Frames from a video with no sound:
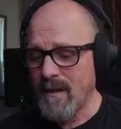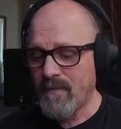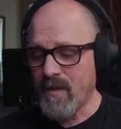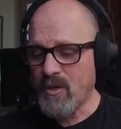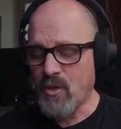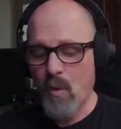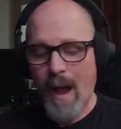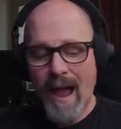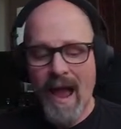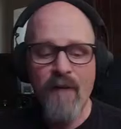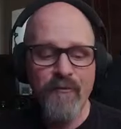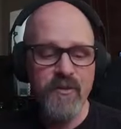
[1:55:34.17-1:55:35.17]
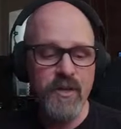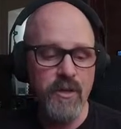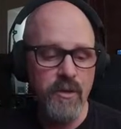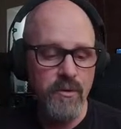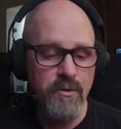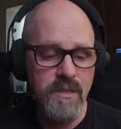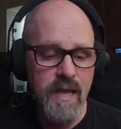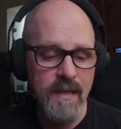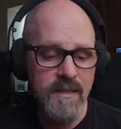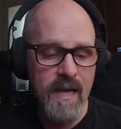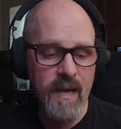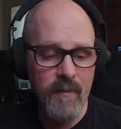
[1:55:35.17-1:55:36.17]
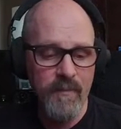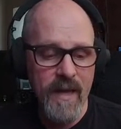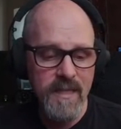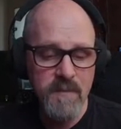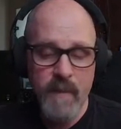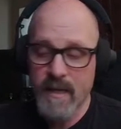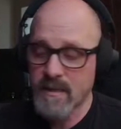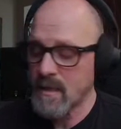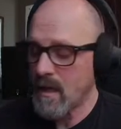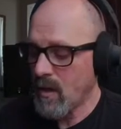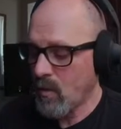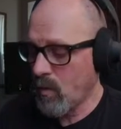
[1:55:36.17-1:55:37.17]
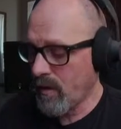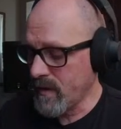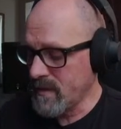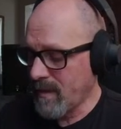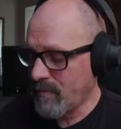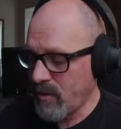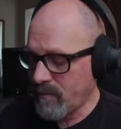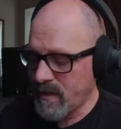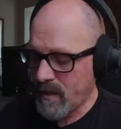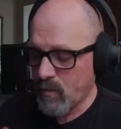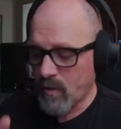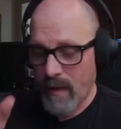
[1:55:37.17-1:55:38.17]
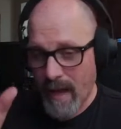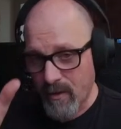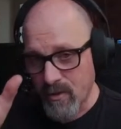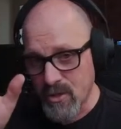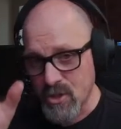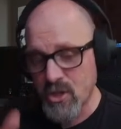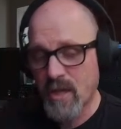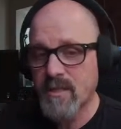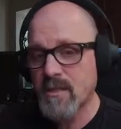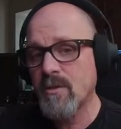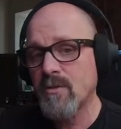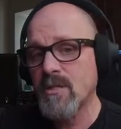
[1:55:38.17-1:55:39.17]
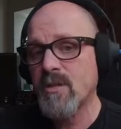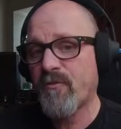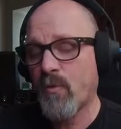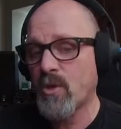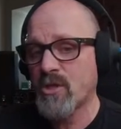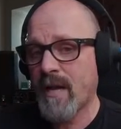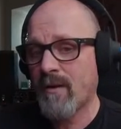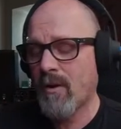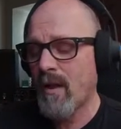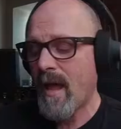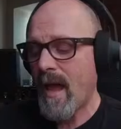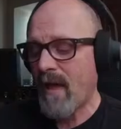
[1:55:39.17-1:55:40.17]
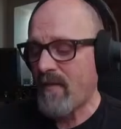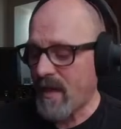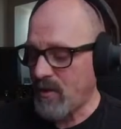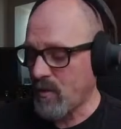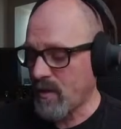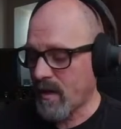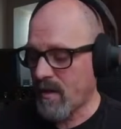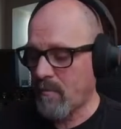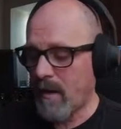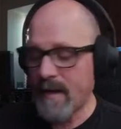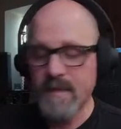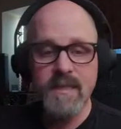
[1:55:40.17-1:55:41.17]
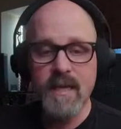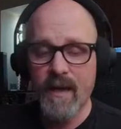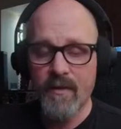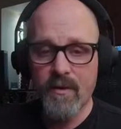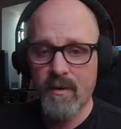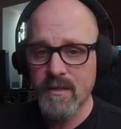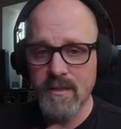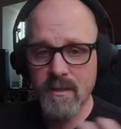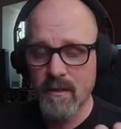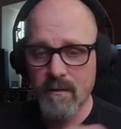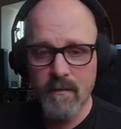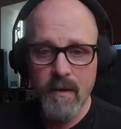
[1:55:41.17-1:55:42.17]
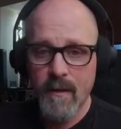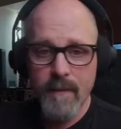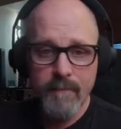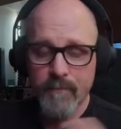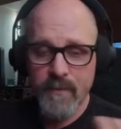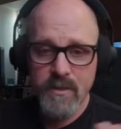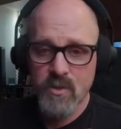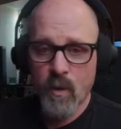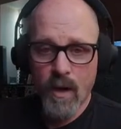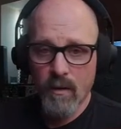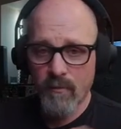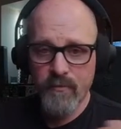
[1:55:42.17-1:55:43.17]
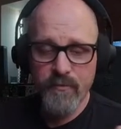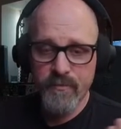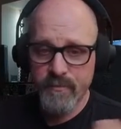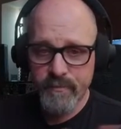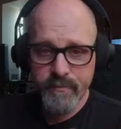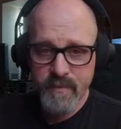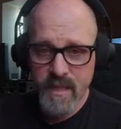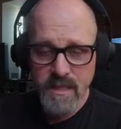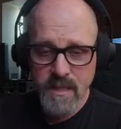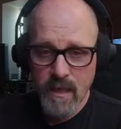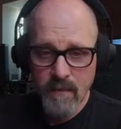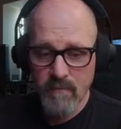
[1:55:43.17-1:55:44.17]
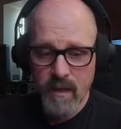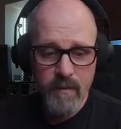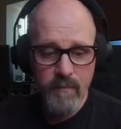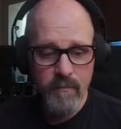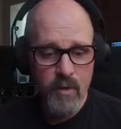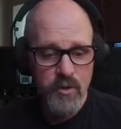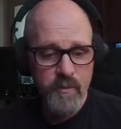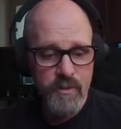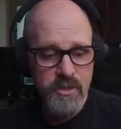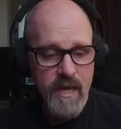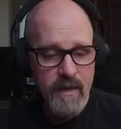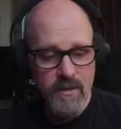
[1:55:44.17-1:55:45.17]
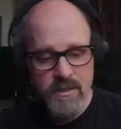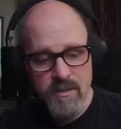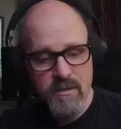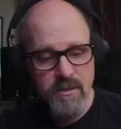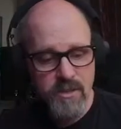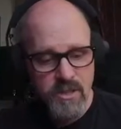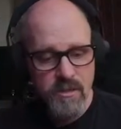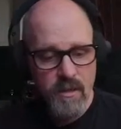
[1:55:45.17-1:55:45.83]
that you have to use and take up that space, where the WMD will allow you to just use the 4-channel, and then you can combine it together into 12, 16, like multiple channels. You can